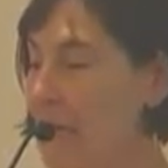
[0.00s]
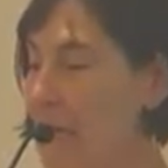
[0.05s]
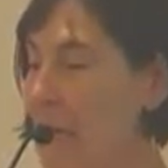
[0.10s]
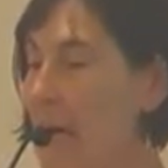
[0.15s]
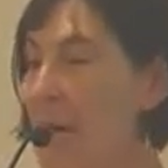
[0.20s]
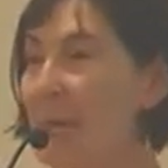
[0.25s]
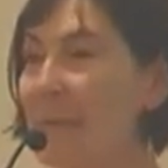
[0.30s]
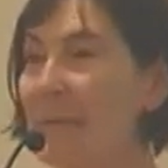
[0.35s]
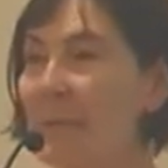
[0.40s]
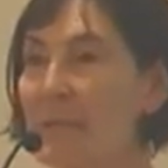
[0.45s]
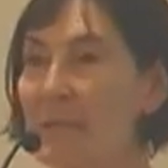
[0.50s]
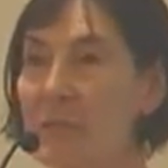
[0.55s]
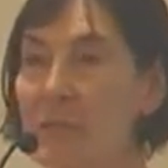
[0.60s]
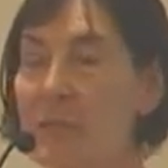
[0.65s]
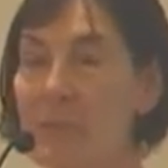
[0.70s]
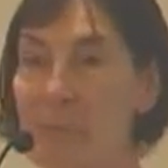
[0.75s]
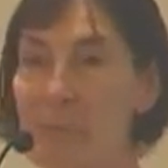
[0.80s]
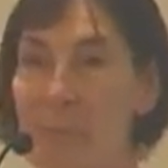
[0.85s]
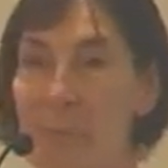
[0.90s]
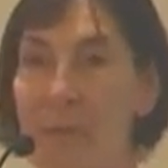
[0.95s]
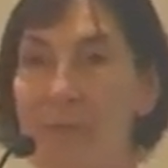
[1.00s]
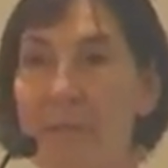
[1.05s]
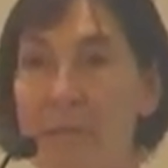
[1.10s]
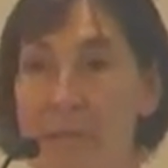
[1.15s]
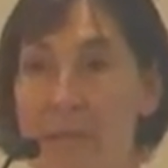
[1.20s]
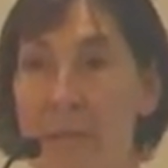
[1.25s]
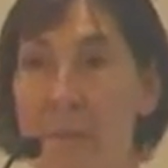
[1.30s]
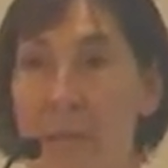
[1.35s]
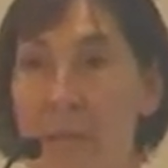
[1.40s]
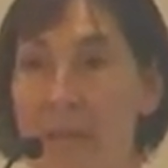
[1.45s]
up into more of a
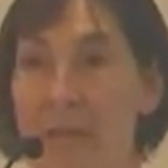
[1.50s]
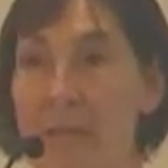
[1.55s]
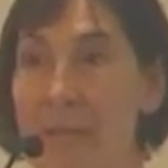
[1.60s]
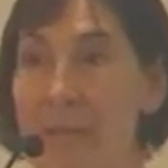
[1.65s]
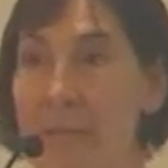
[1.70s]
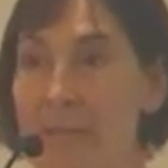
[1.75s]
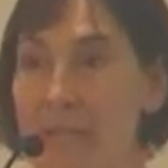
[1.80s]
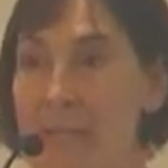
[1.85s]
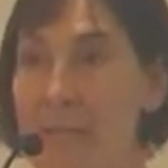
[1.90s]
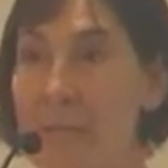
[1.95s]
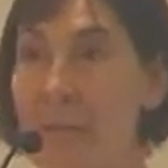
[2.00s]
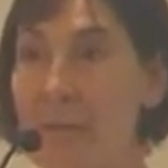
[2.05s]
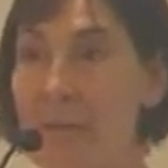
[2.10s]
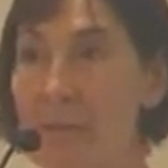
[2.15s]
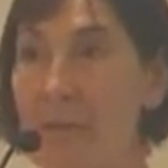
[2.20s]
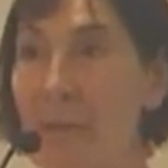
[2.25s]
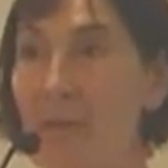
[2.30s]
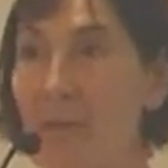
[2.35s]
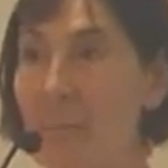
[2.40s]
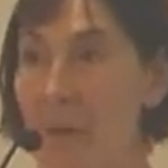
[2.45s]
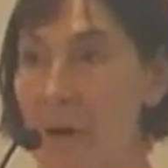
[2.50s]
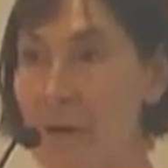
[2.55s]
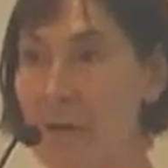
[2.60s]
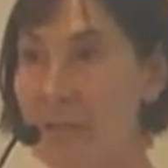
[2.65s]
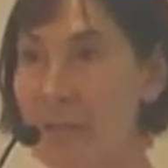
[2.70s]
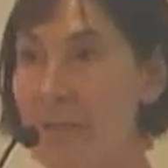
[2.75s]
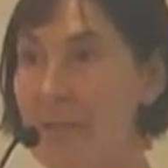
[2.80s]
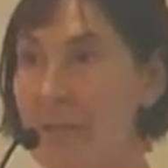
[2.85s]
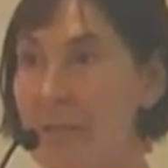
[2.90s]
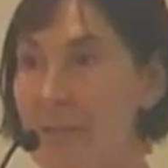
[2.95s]
spatial assessment of whole
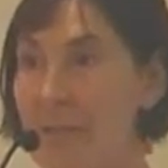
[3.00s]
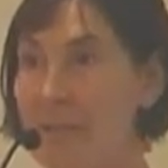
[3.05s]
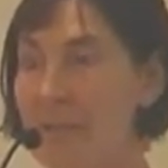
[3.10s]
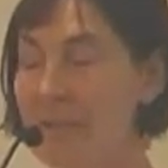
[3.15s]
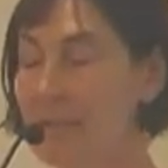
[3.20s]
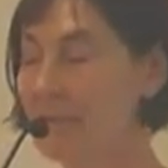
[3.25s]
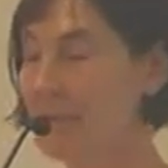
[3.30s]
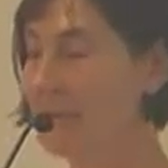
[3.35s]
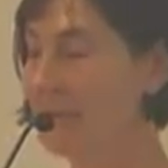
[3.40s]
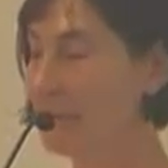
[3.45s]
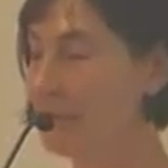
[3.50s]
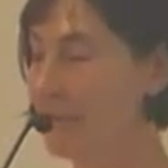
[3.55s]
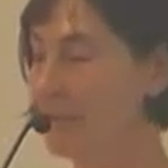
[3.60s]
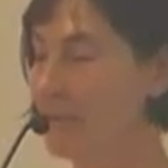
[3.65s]
watersheds in